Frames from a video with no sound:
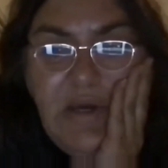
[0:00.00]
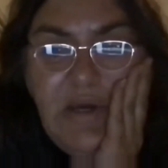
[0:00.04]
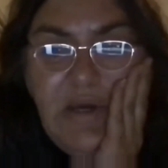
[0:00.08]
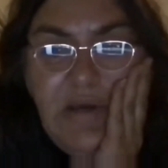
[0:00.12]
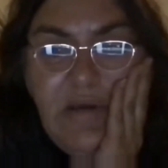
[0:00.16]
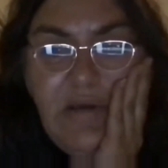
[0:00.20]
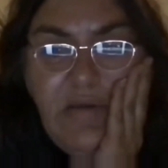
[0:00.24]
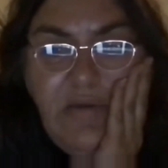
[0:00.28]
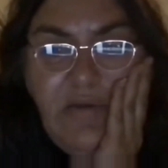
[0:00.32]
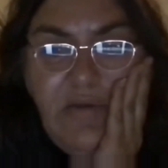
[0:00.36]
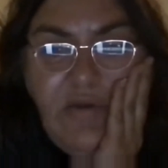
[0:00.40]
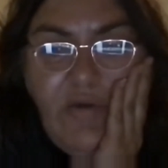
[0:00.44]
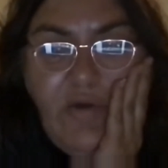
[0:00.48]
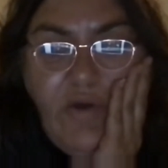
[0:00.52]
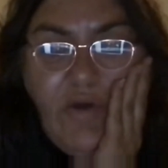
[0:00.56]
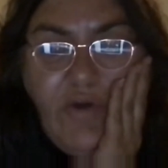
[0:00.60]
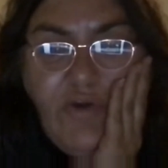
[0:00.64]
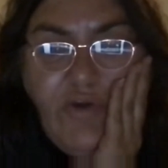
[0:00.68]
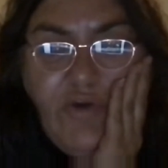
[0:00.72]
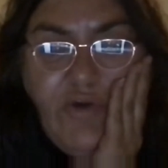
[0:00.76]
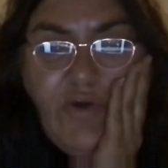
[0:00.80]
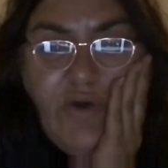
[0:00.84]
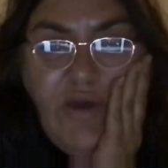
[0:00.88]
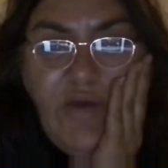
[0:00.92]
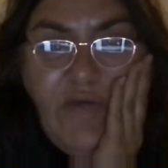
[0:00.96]
so I
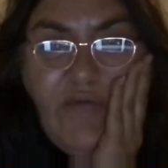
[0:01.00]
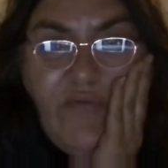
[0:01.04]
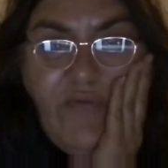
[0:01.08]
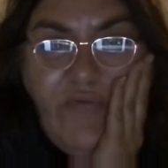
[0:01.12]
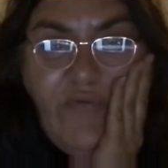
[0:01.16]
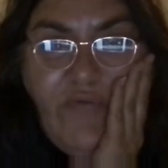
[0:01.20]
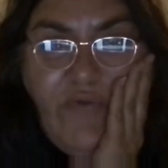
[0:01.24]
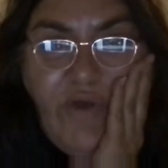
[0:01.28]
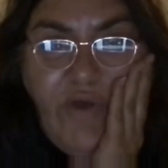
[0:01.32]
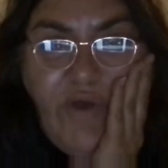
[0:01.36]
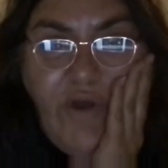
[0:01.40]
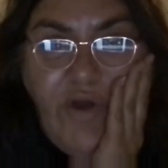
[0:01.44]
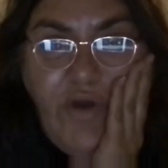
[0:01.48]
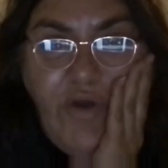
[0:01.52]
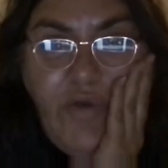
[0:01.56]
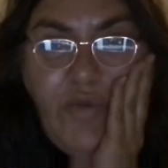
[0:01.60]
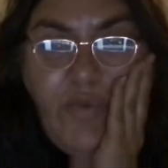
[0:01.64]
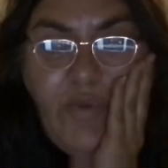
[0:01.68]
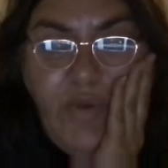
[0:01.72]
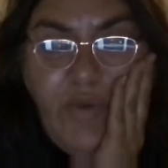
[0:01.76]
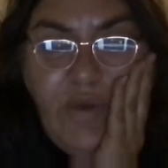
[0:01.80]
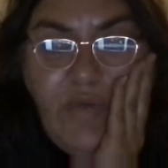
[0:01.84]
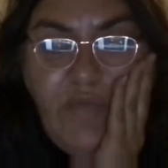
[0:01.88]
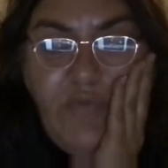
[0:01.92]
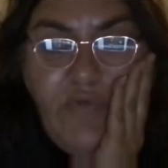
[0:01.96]
do have hope
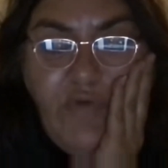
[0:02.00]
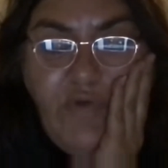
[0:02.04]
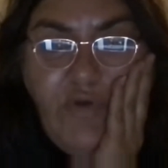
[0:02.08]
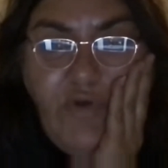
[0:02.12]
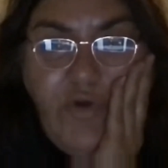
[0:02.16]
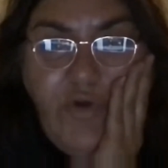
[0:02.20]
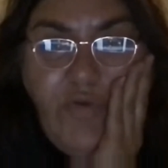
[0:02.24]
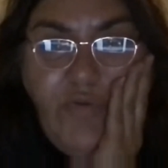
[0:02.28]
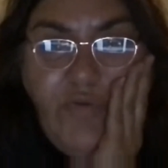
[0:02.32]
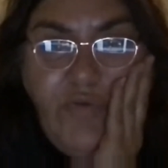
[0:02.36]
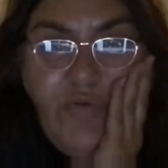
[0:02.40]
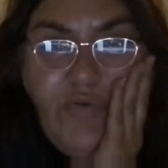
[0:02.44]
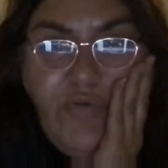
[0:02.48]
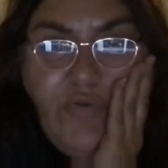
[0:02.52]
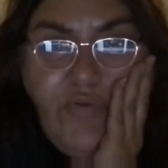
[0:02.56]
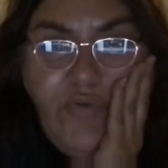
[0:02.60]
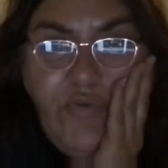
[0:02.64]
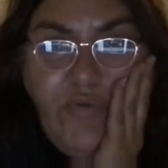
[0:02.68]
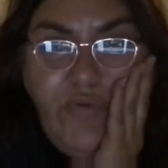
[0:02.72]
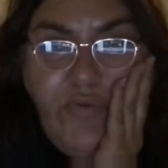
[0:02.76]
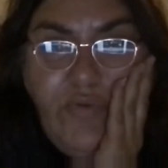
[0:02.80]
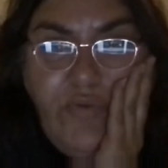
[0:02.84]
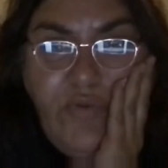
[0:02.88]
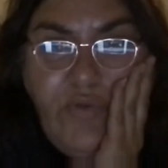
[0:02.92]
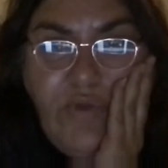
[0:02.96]
in terms of
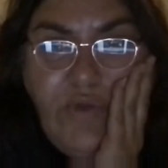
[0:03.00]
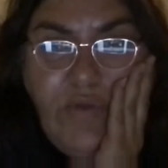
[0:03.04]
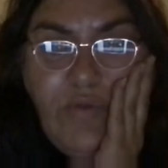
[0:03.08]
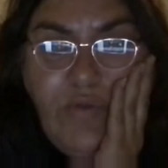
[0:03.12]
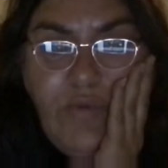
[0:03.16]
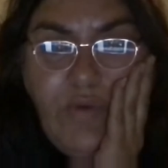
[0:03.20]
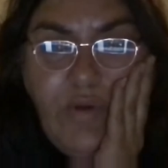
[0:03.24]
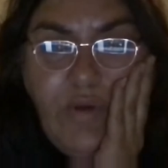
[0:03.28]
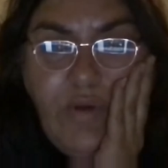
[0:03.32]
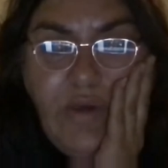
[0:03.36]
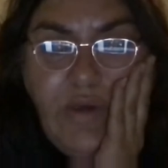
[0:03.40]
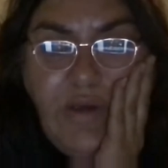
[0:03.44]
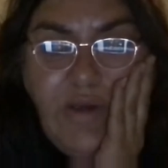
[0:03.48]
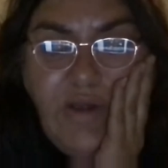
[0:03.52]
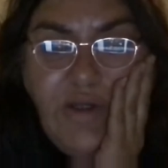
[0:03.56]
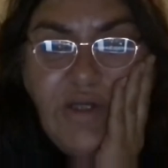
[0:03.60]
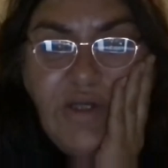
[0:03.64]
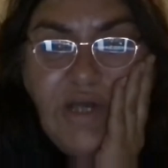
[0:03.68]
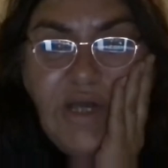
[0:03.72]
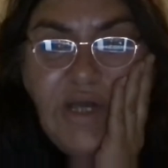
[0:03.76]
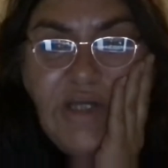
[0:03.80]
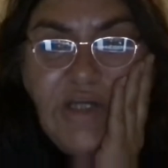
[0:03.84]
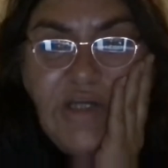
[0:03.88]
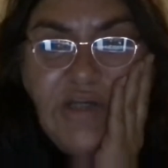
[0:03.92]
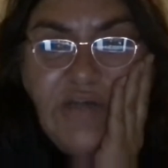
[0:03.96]
the
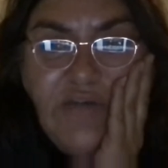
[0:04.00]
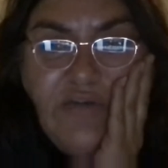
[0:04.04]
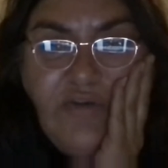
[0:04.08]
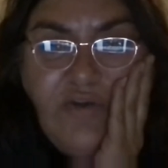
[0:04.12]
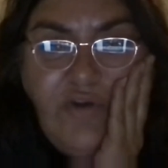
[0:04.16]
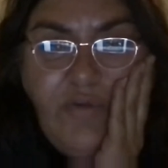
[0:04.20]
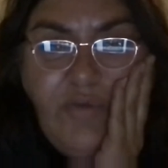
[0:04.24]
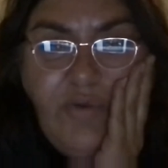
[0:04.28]
education side,